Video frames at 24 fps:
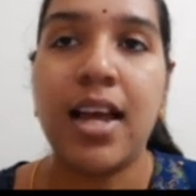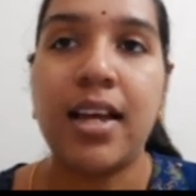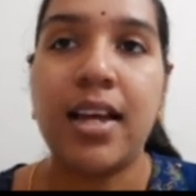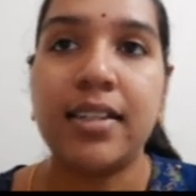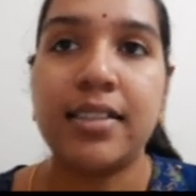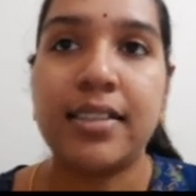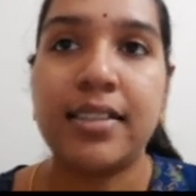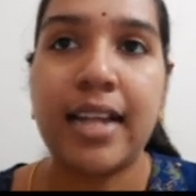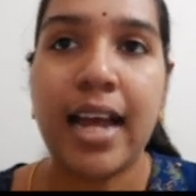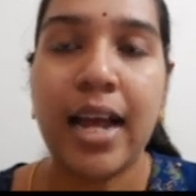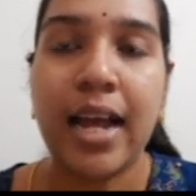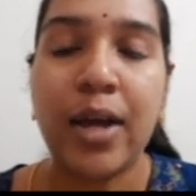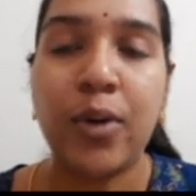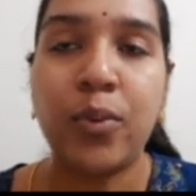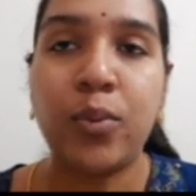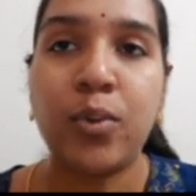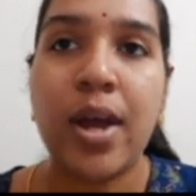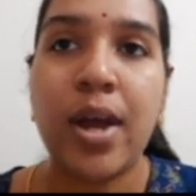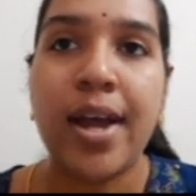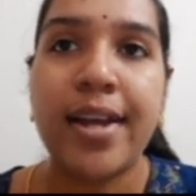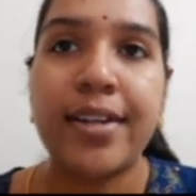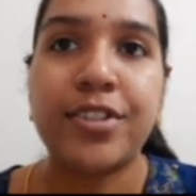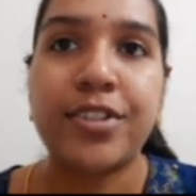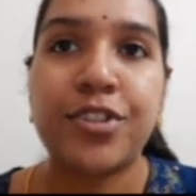Now
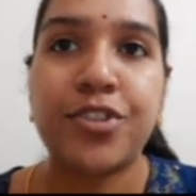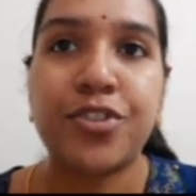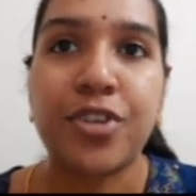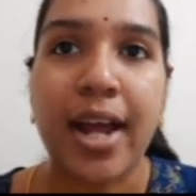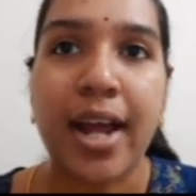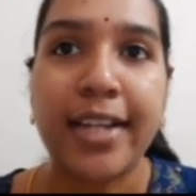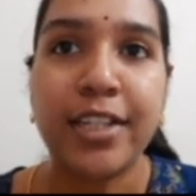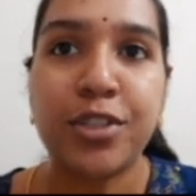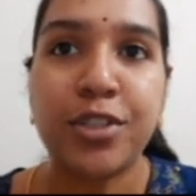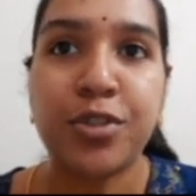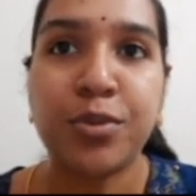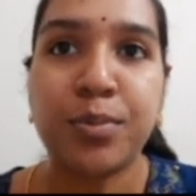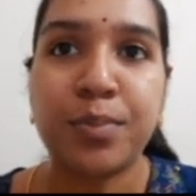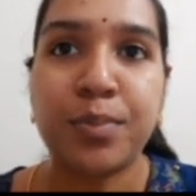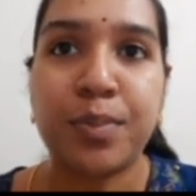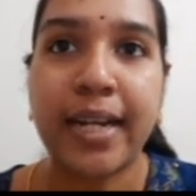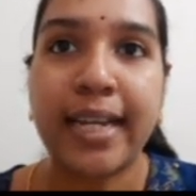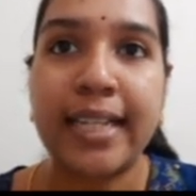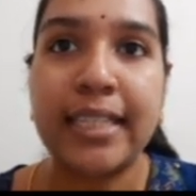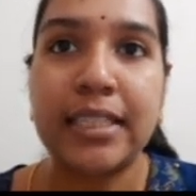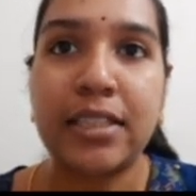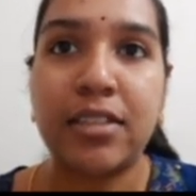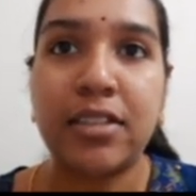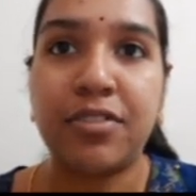try to
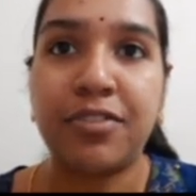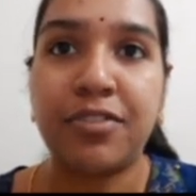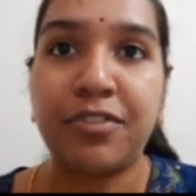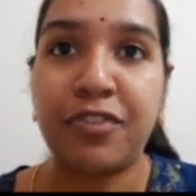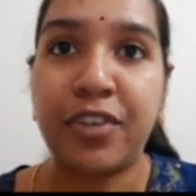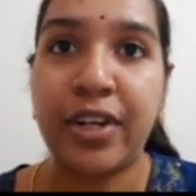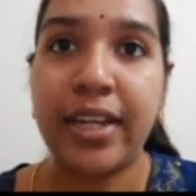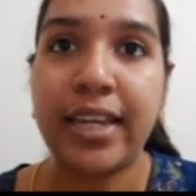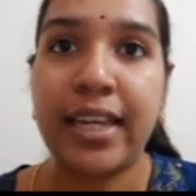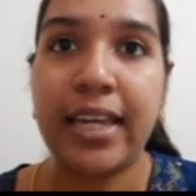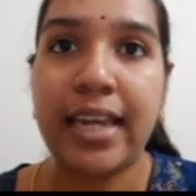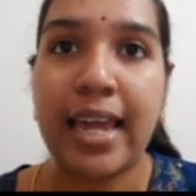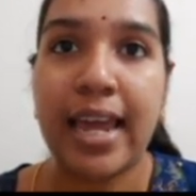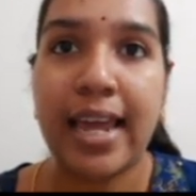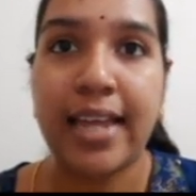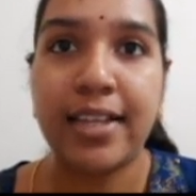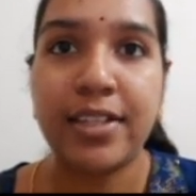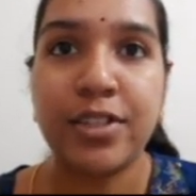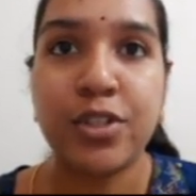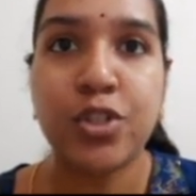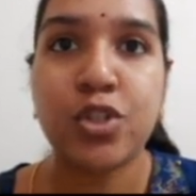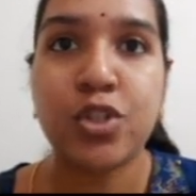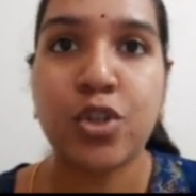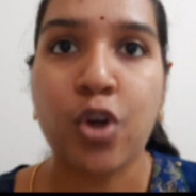bring the free
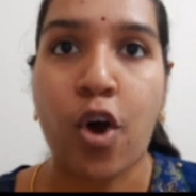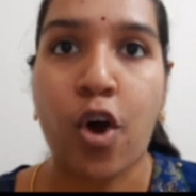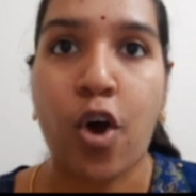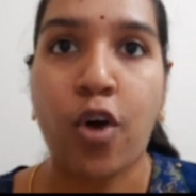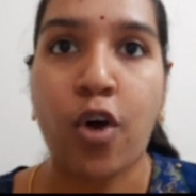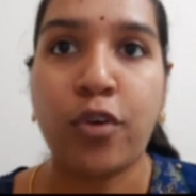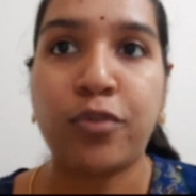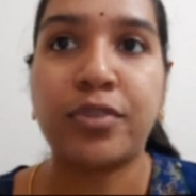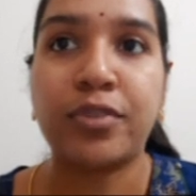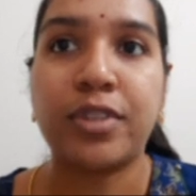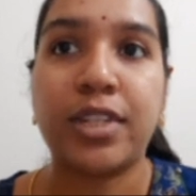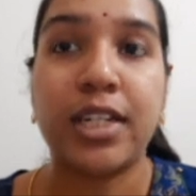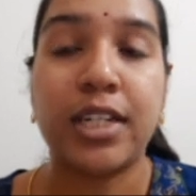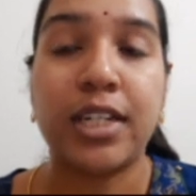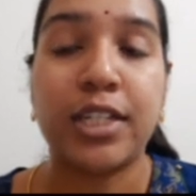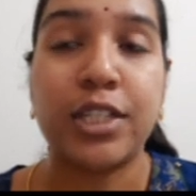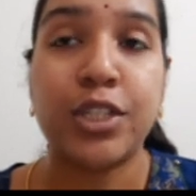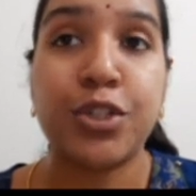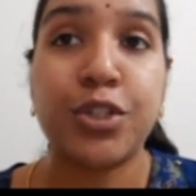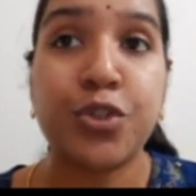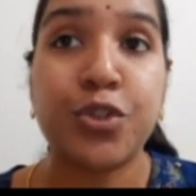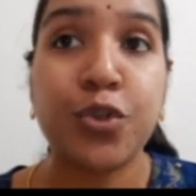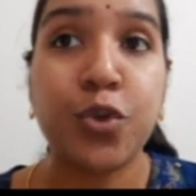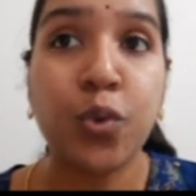ends of the
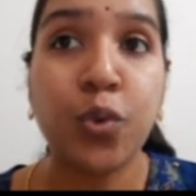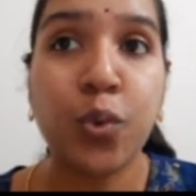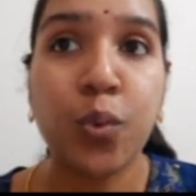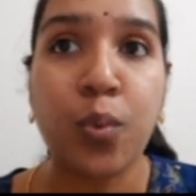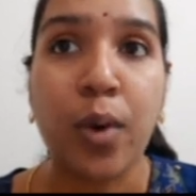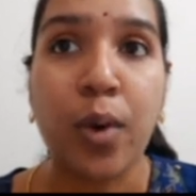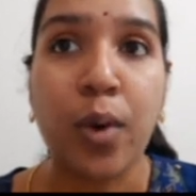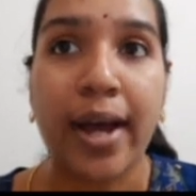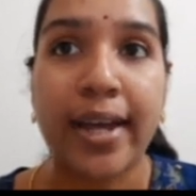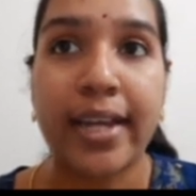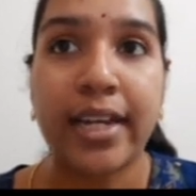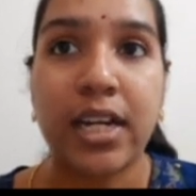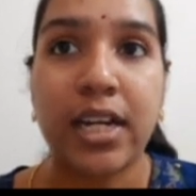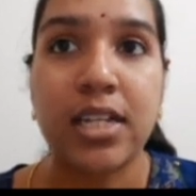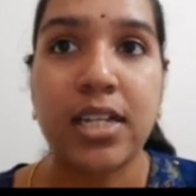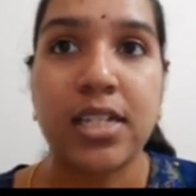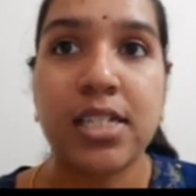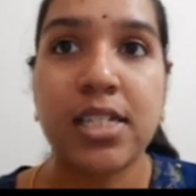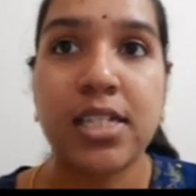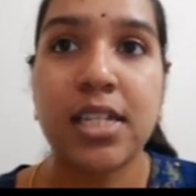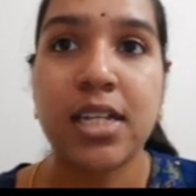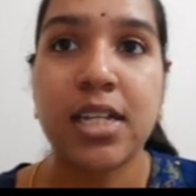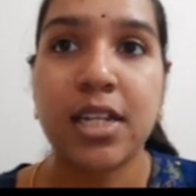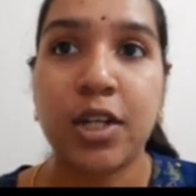two
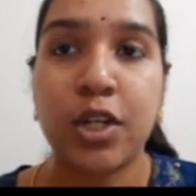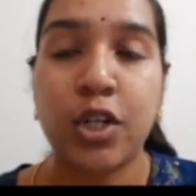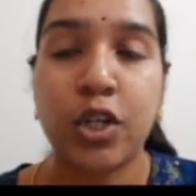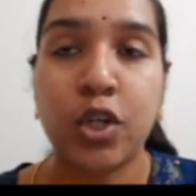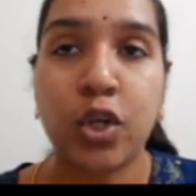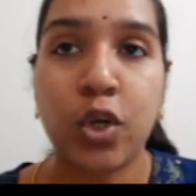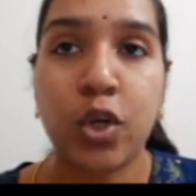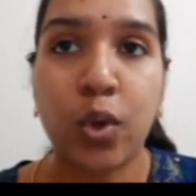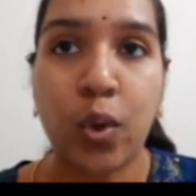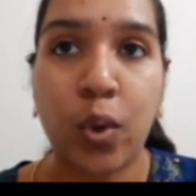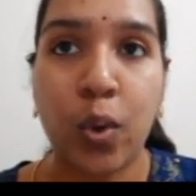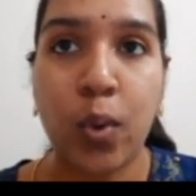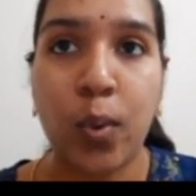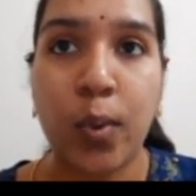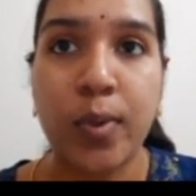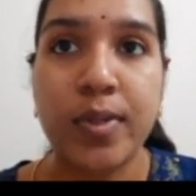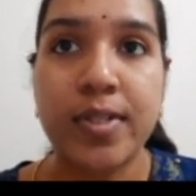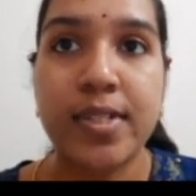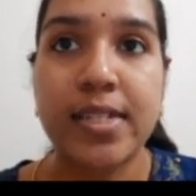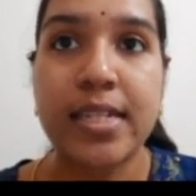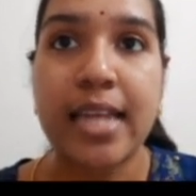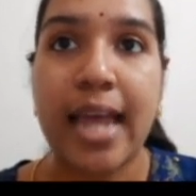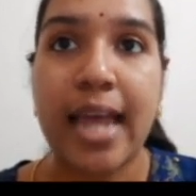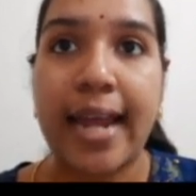wires
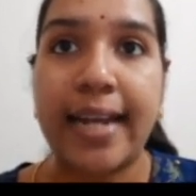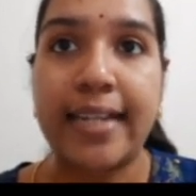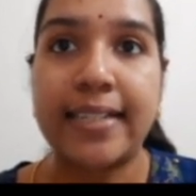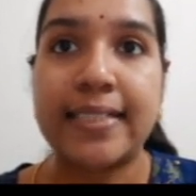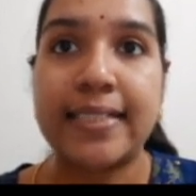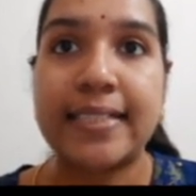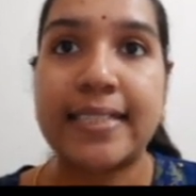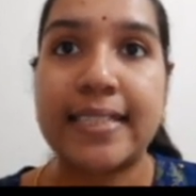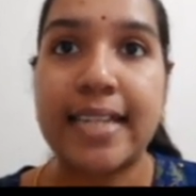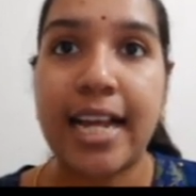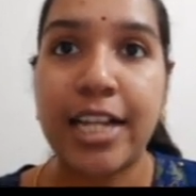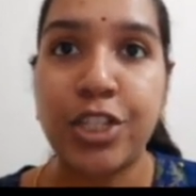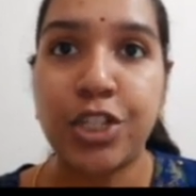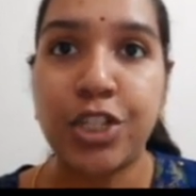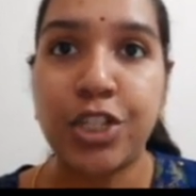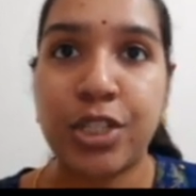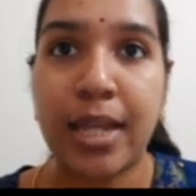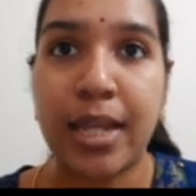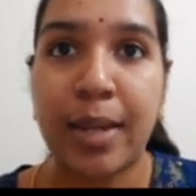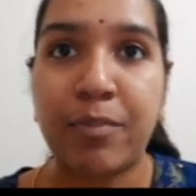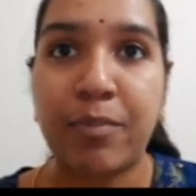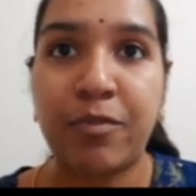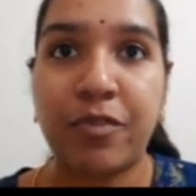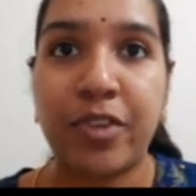close and touch
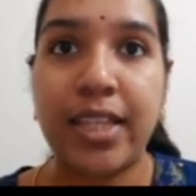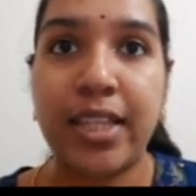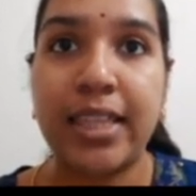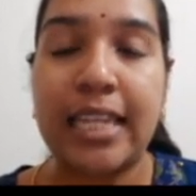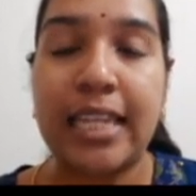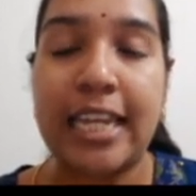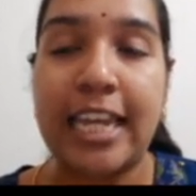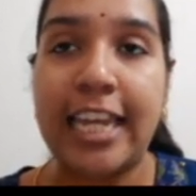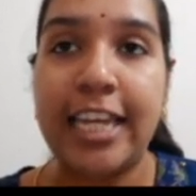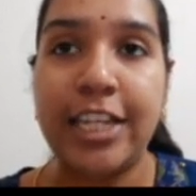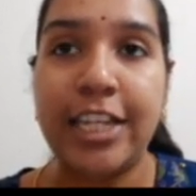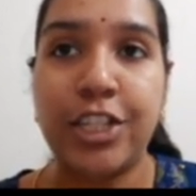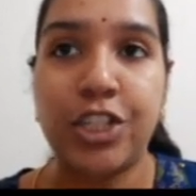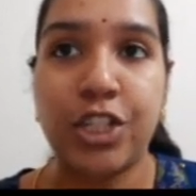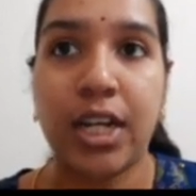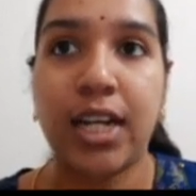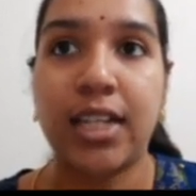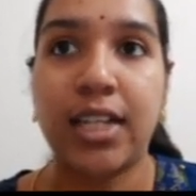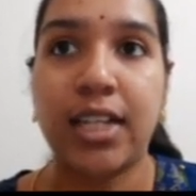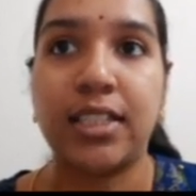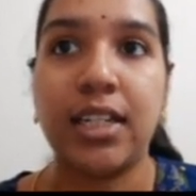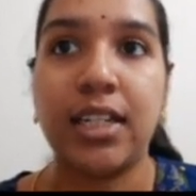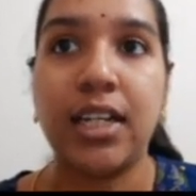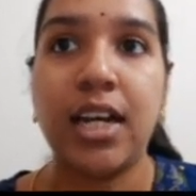them with each
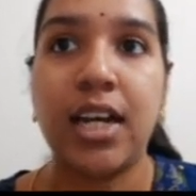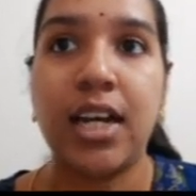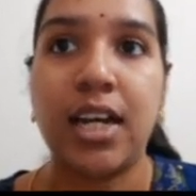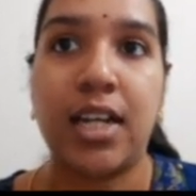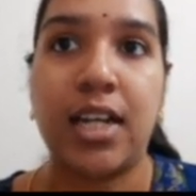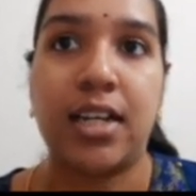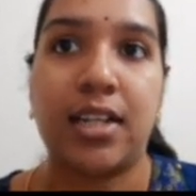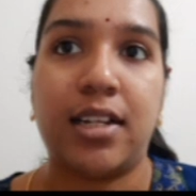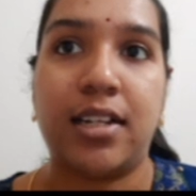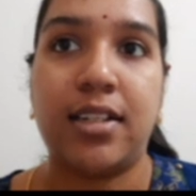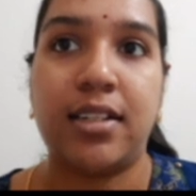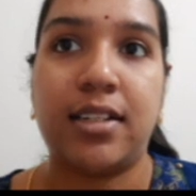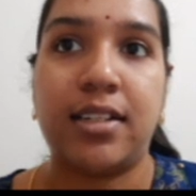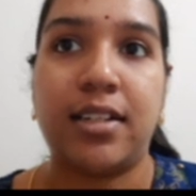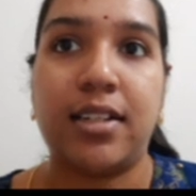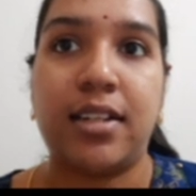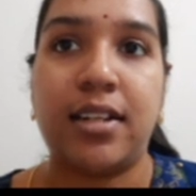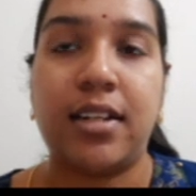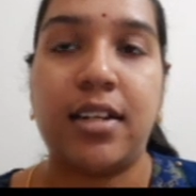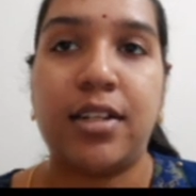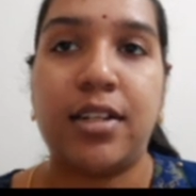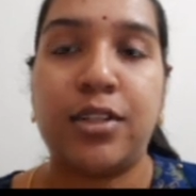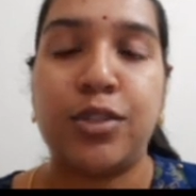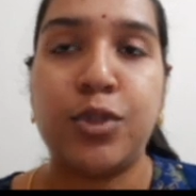other.
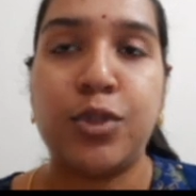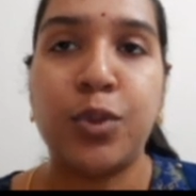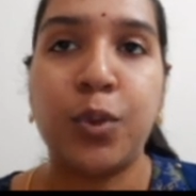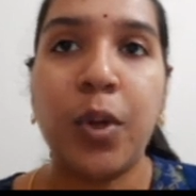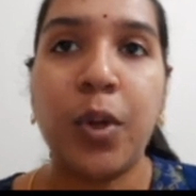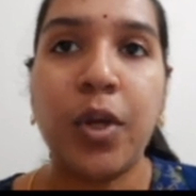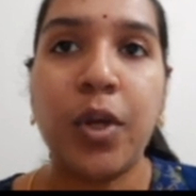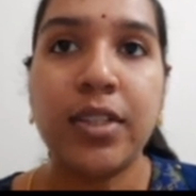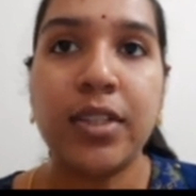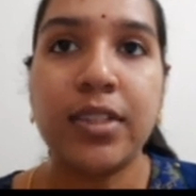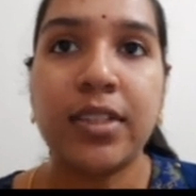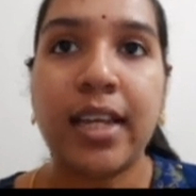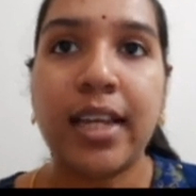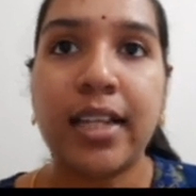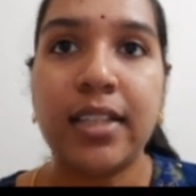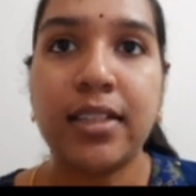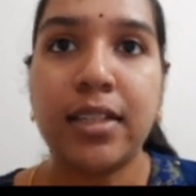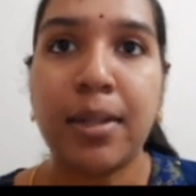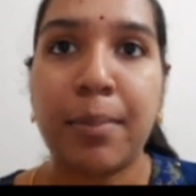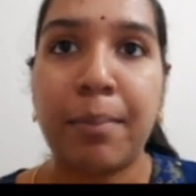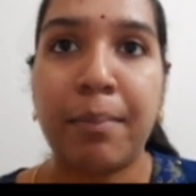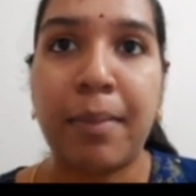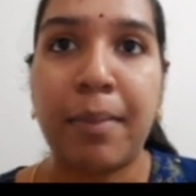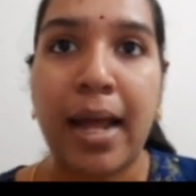Do you think
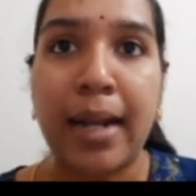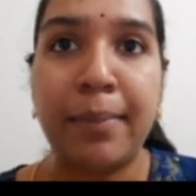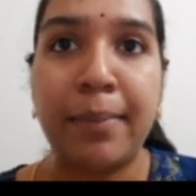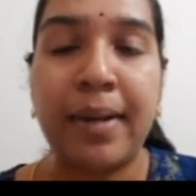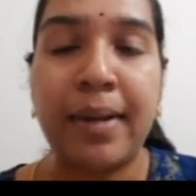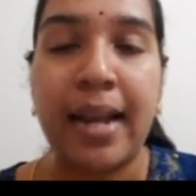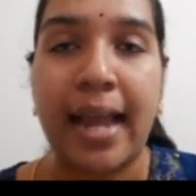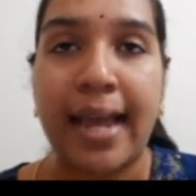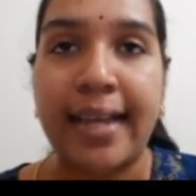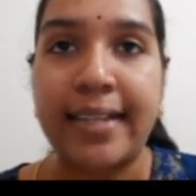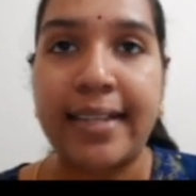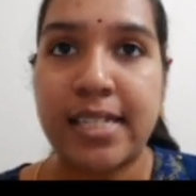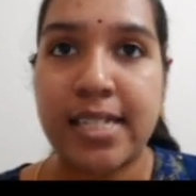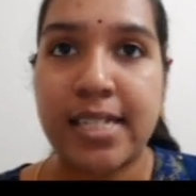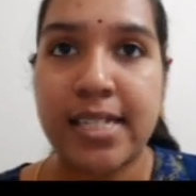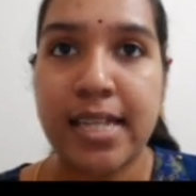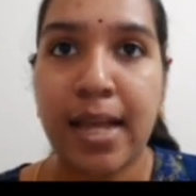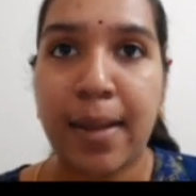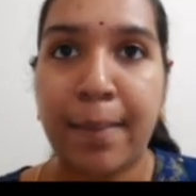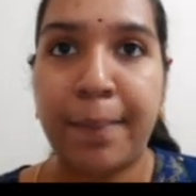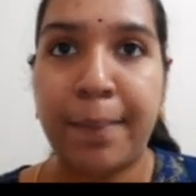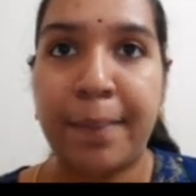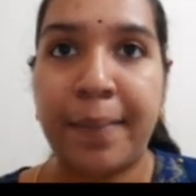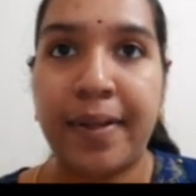the bulb lights
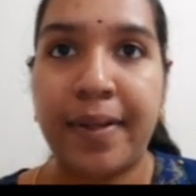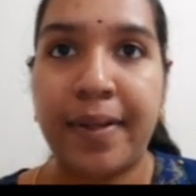up?